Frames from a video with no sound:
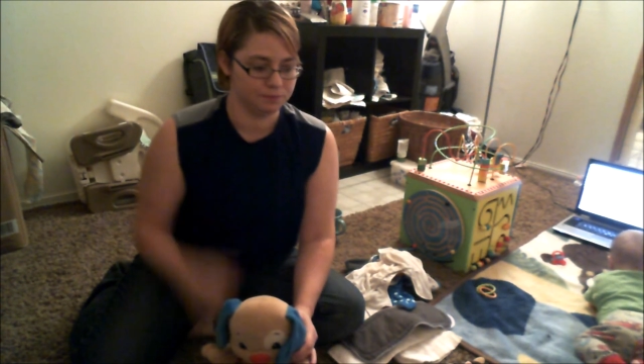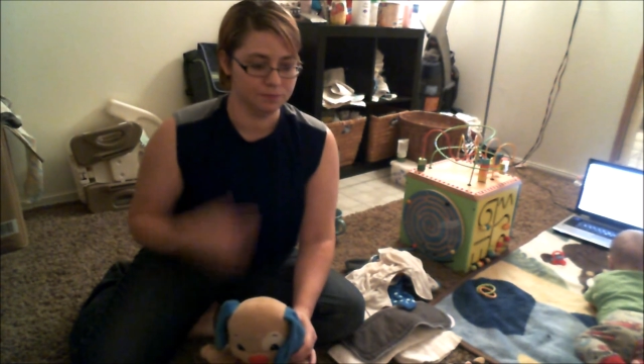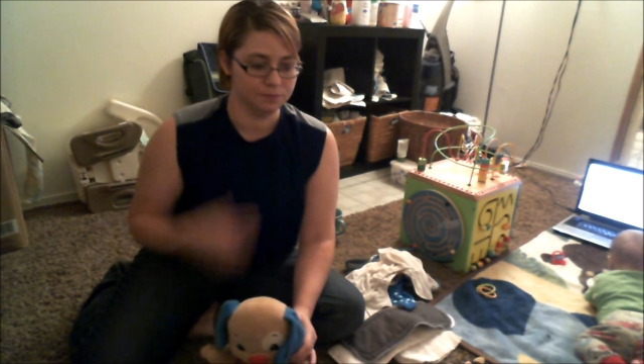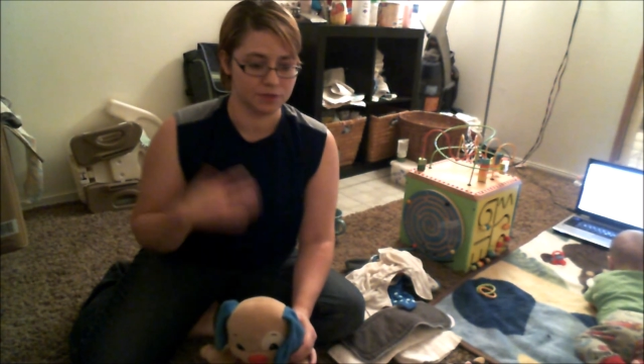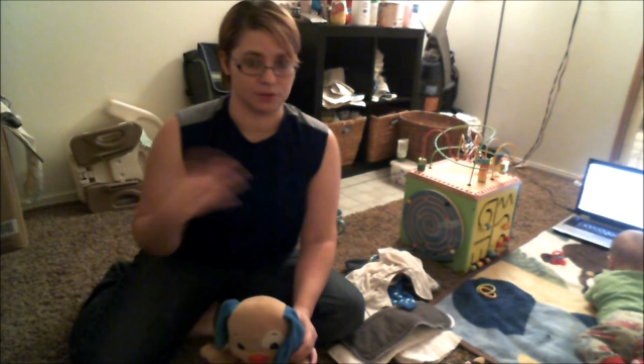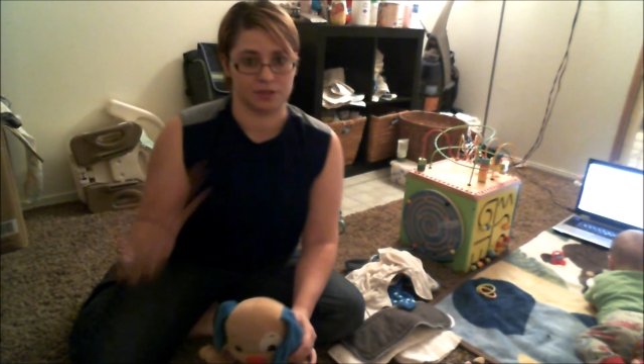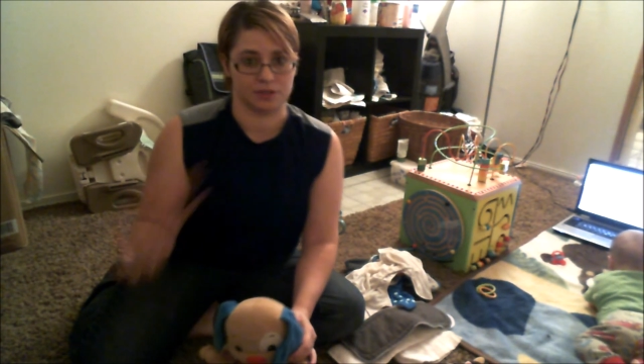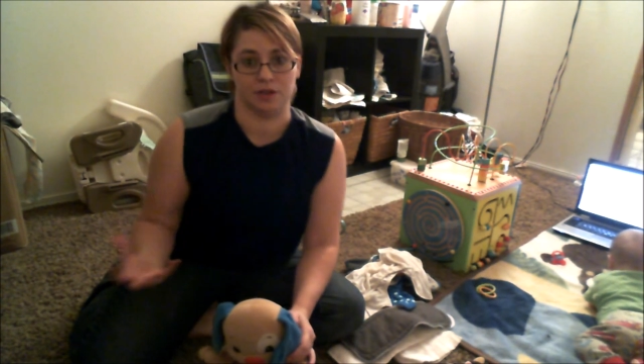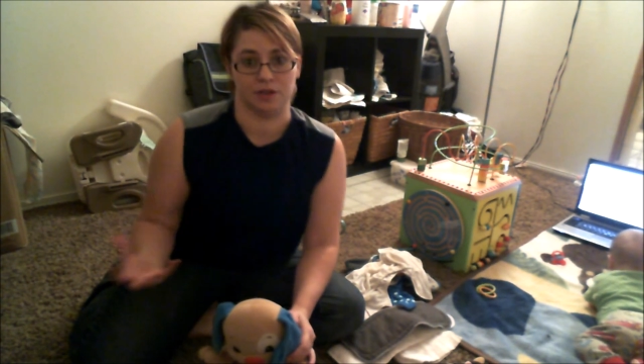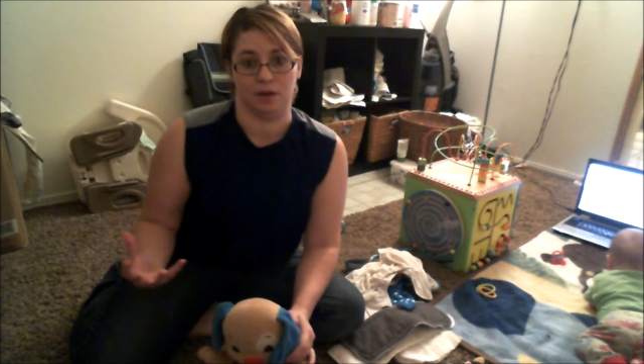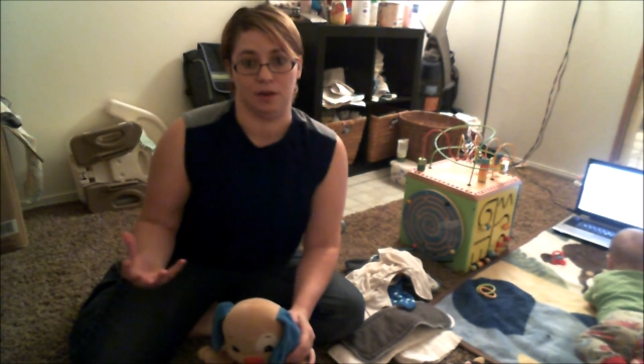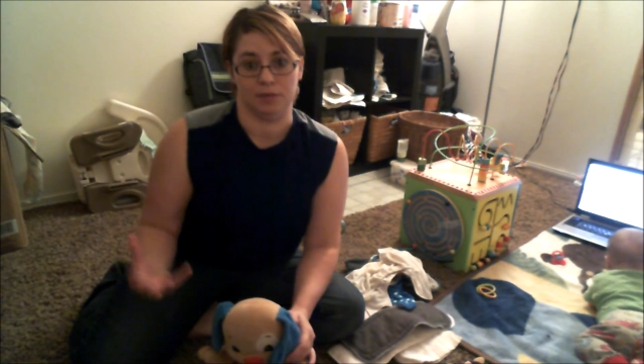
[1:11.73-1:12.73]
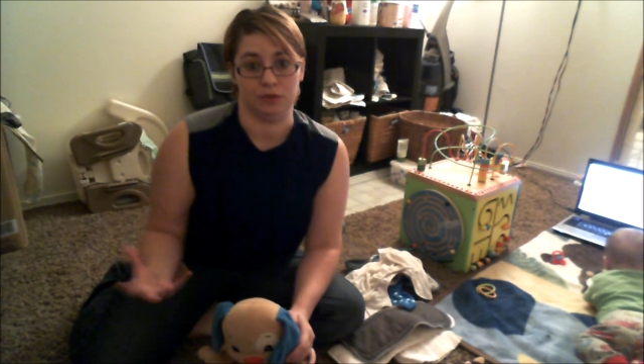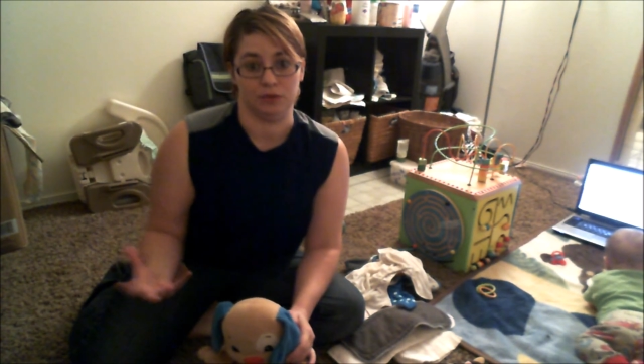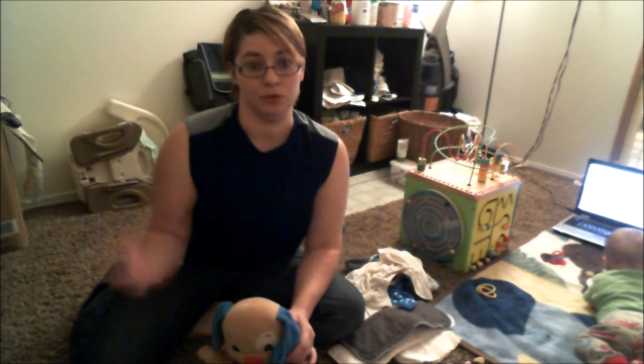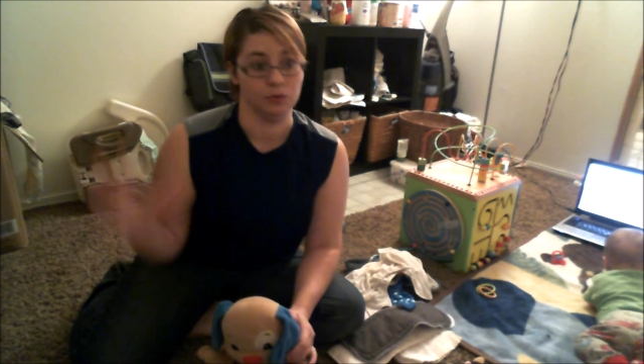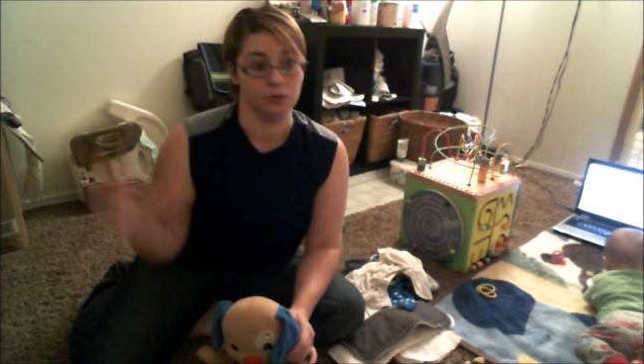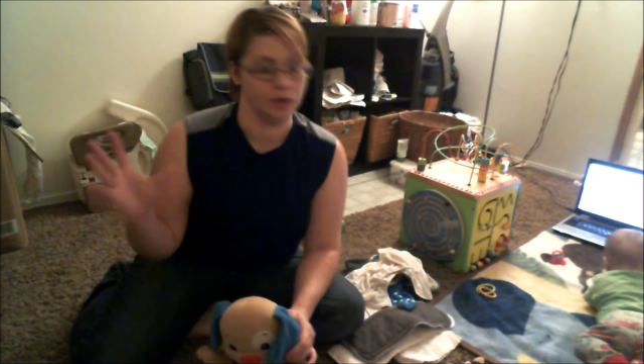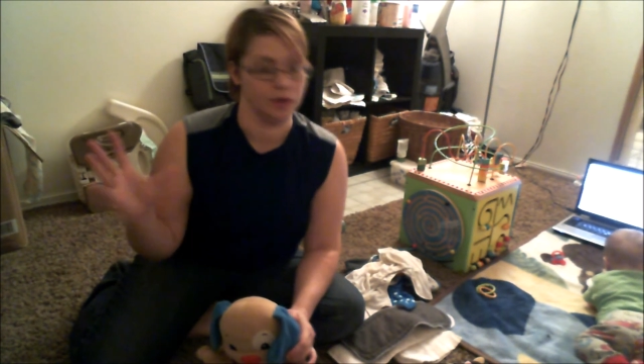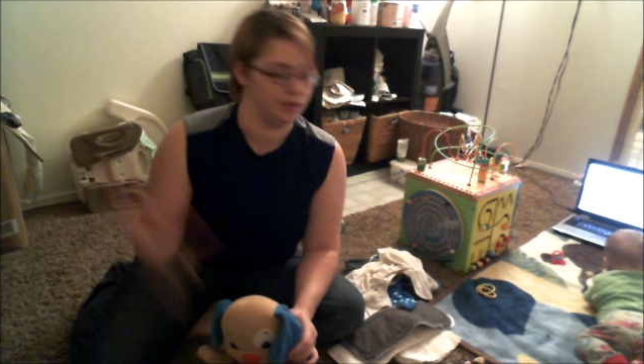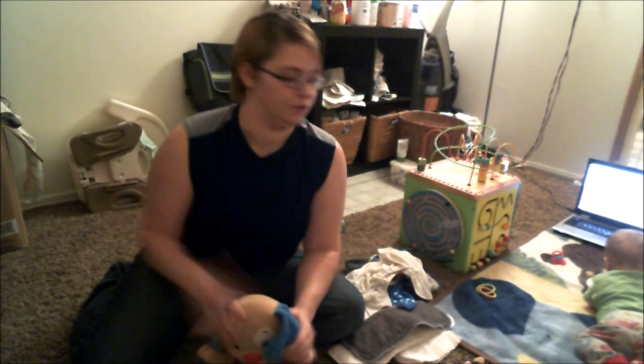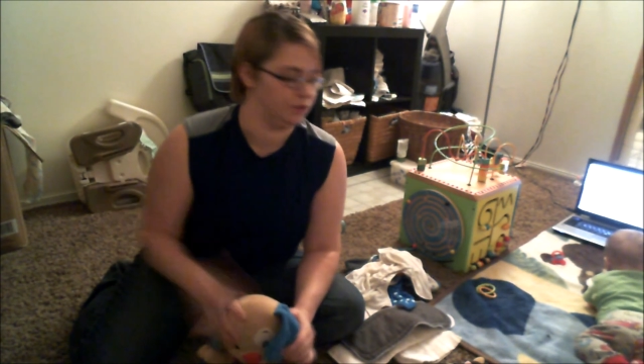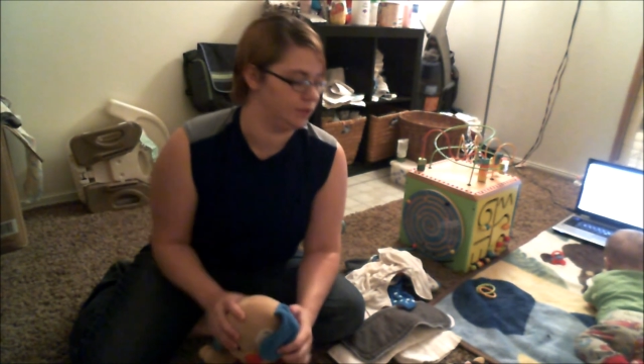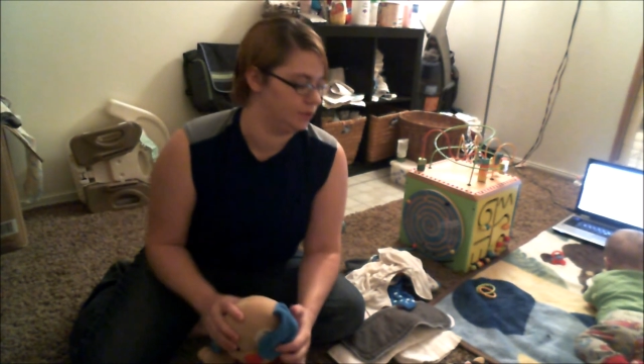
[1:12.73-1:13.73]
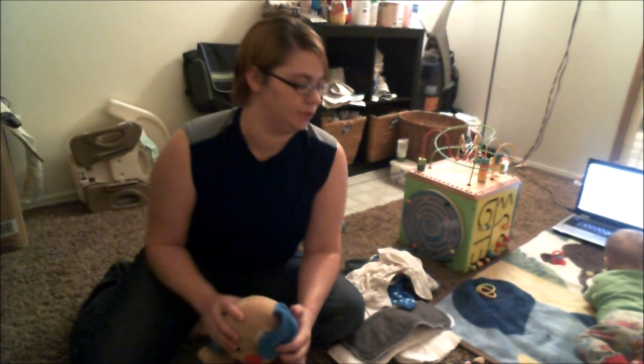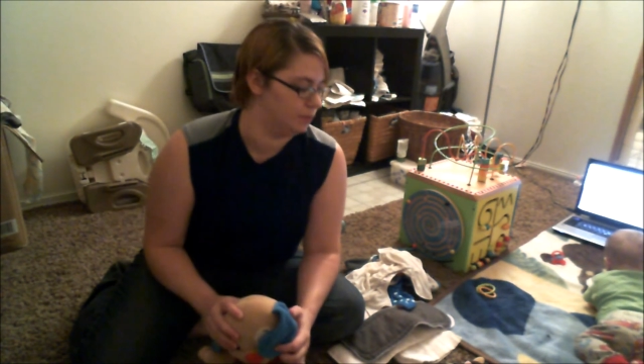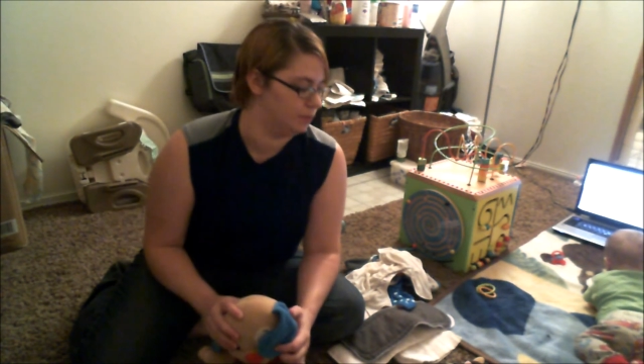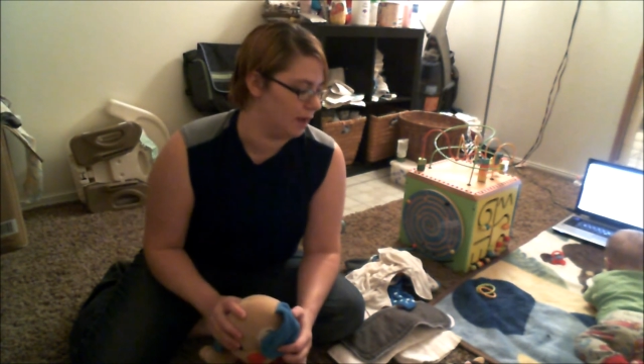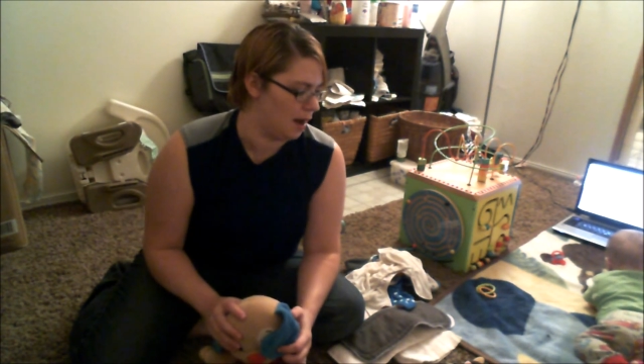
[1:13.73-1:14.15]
so as to not be lewd on YouTube,